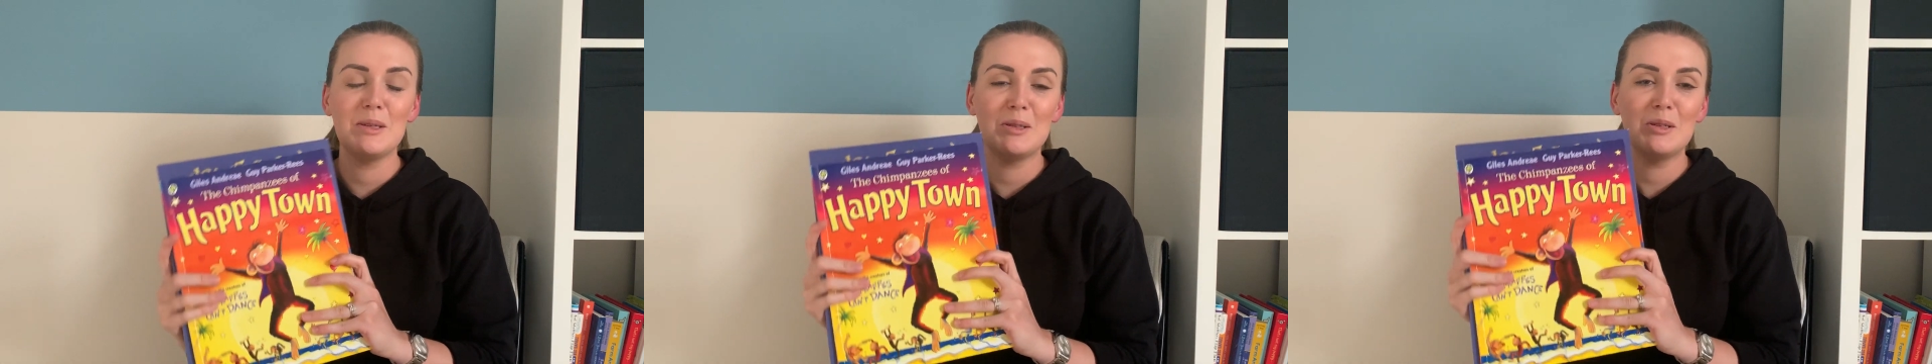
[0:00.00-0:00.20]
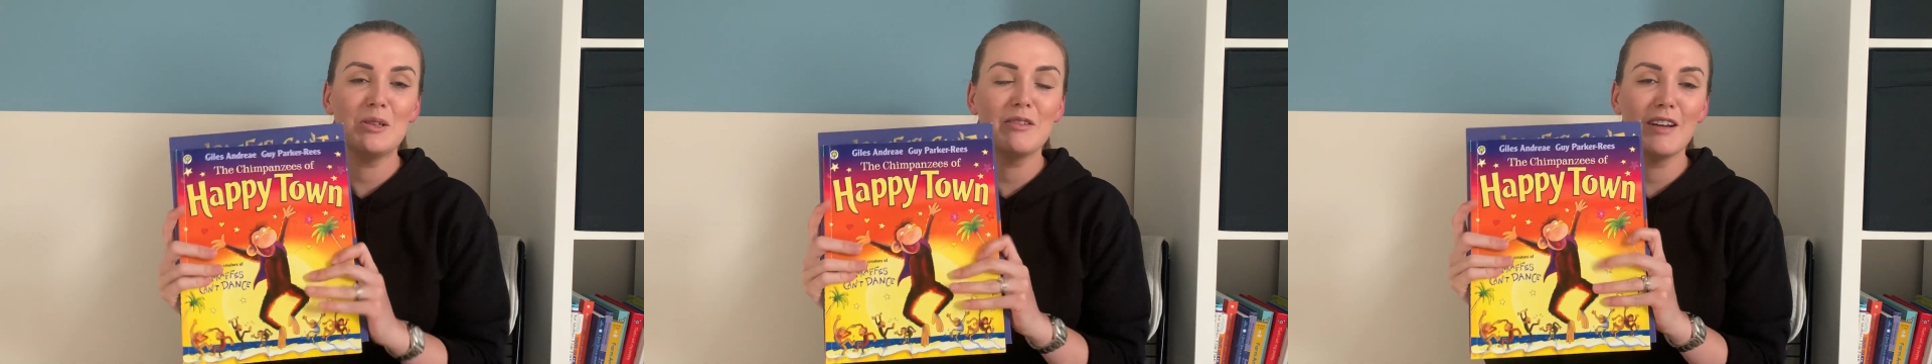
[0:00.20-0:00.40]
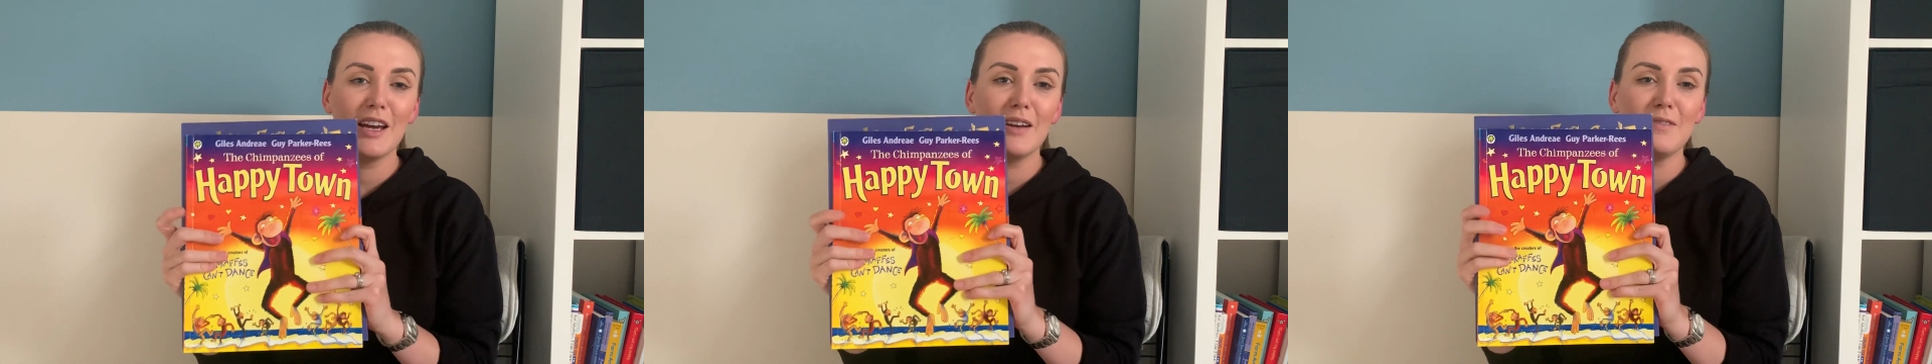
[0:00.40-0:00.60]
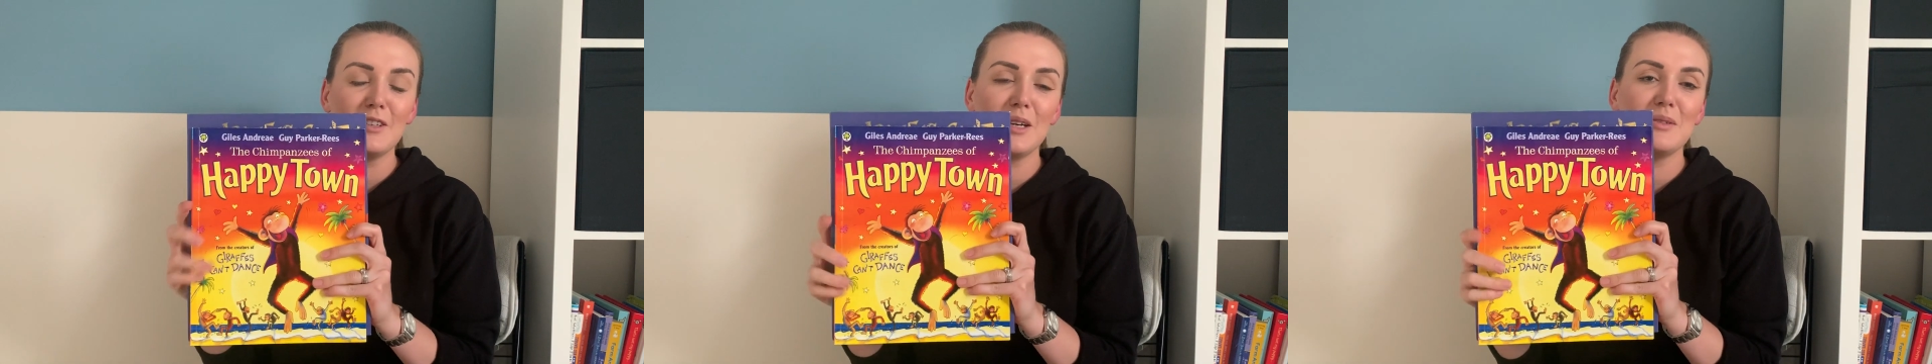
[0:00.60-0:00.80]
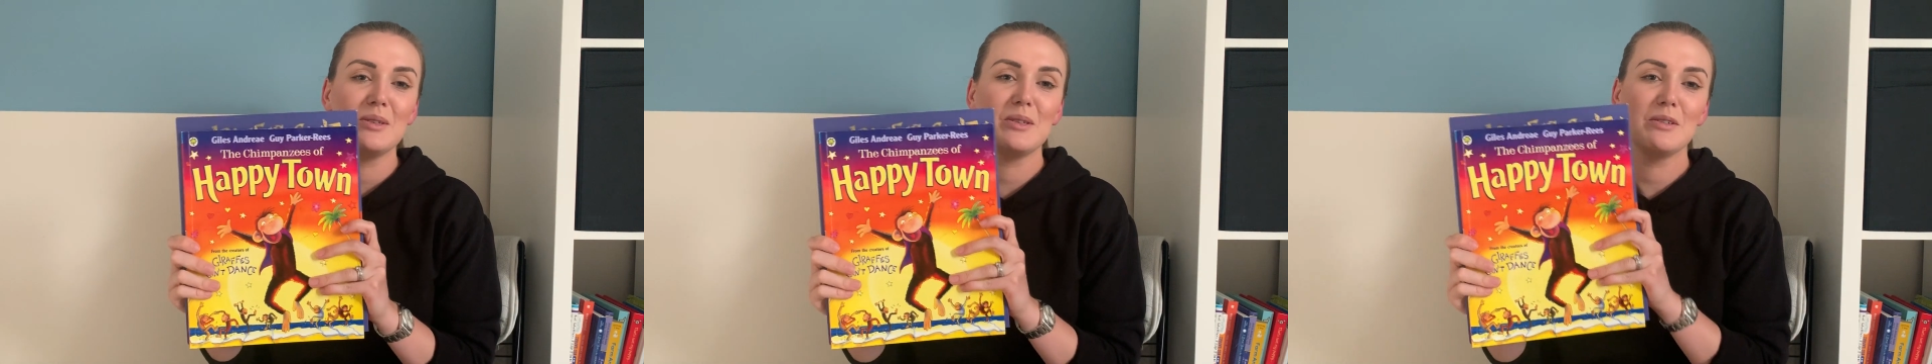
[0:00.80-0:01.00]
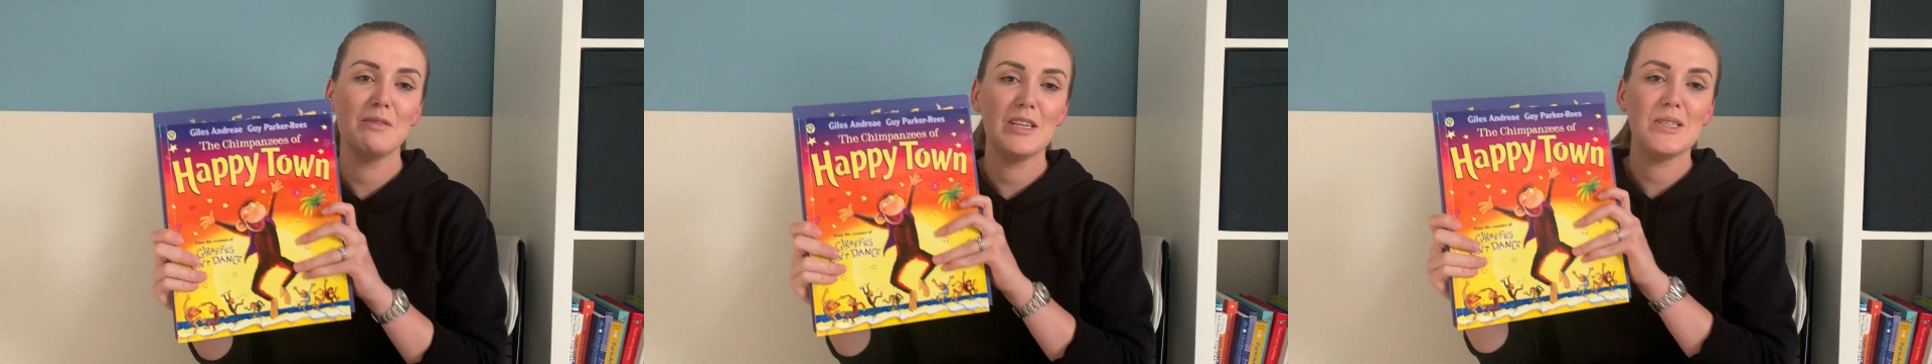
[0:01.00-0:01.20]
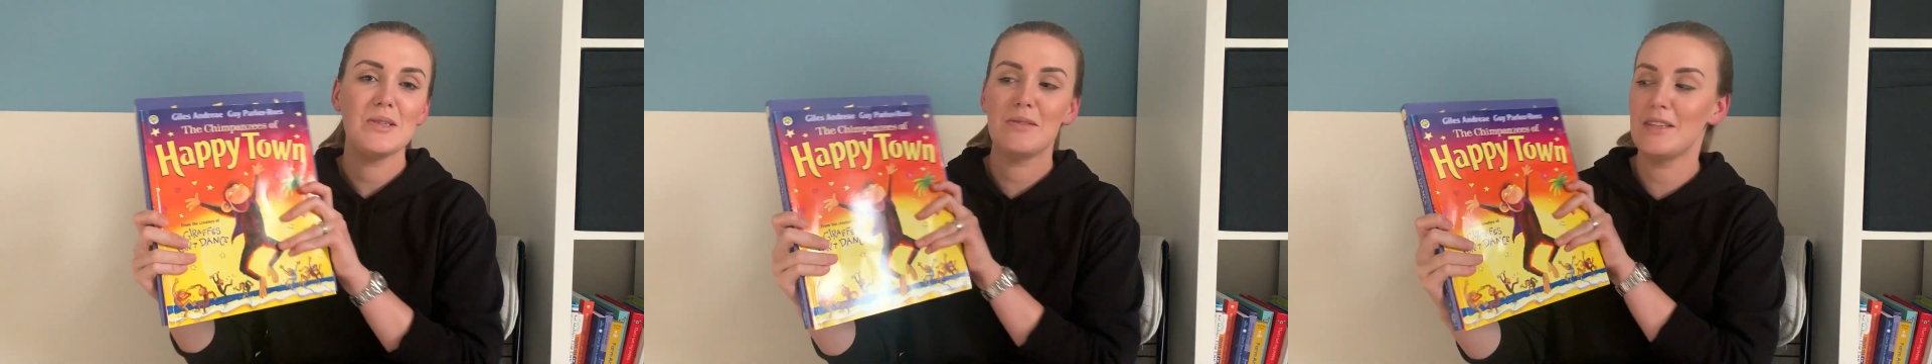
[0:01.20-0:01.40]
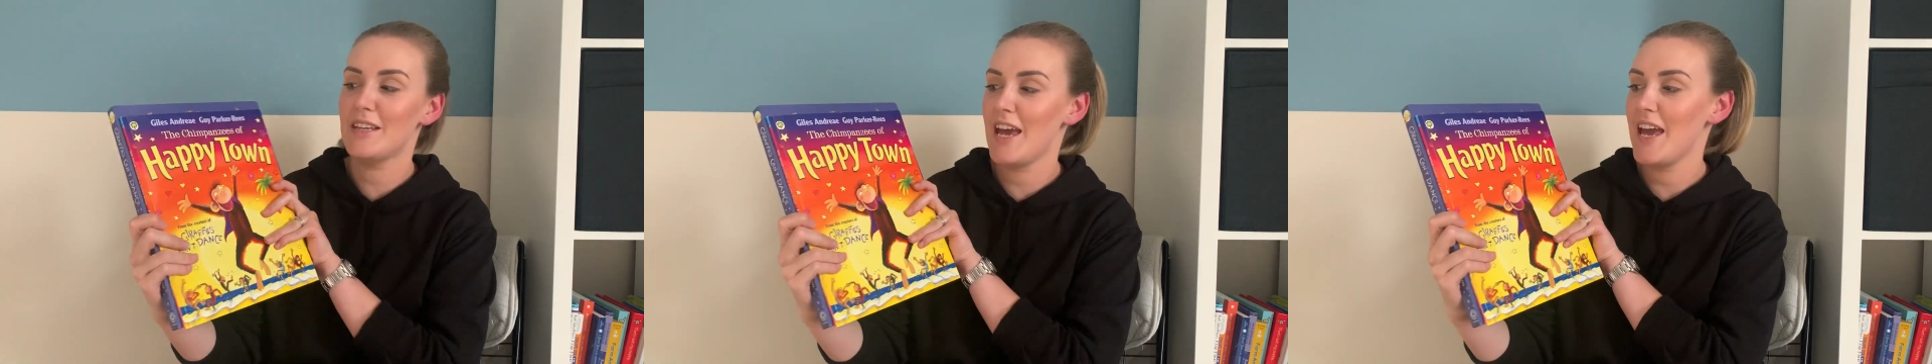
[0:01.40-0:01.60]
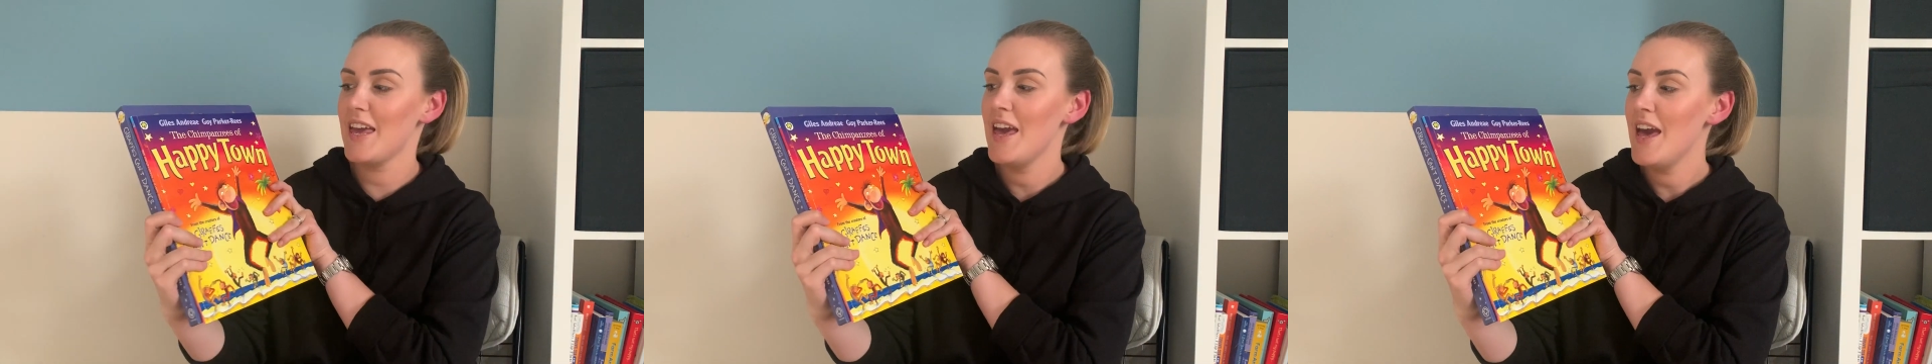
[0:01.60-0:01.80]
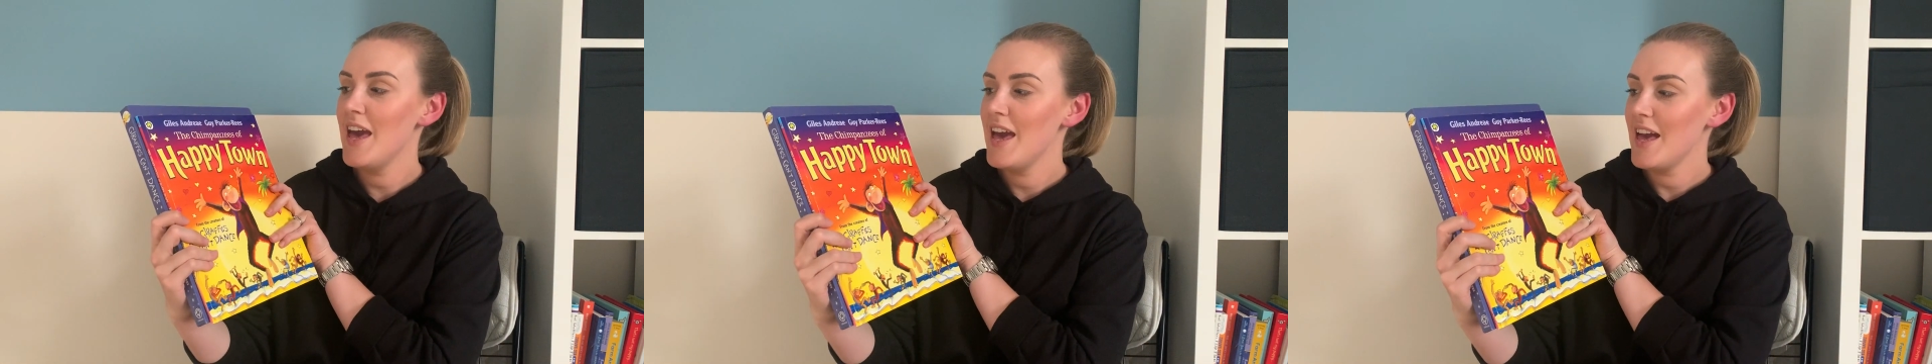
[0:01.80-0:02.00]
the story I have chosen to read you
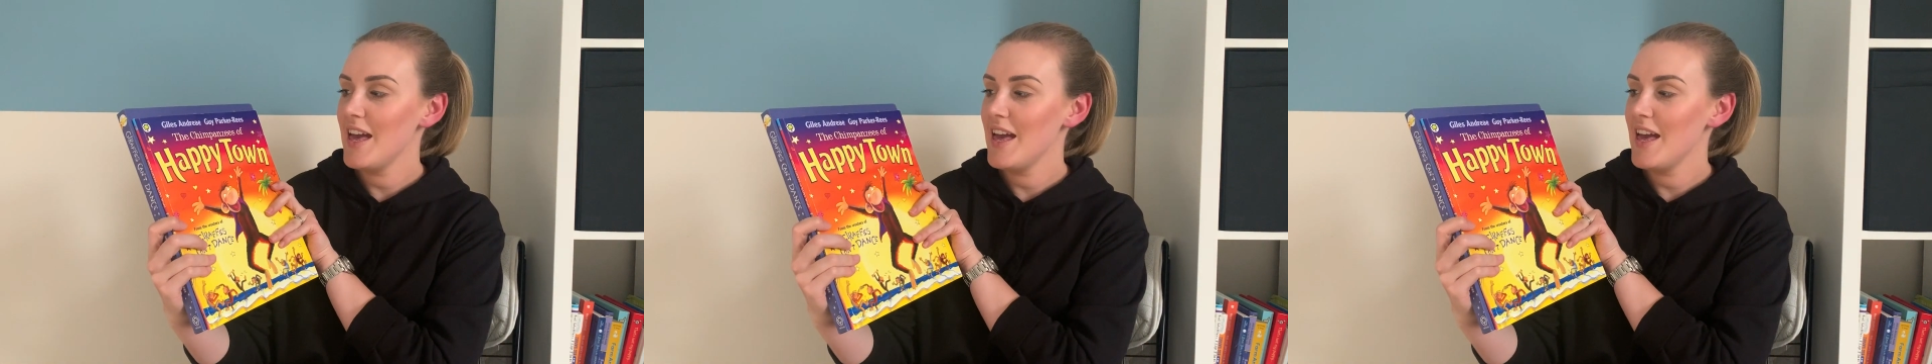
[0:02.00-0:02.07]
today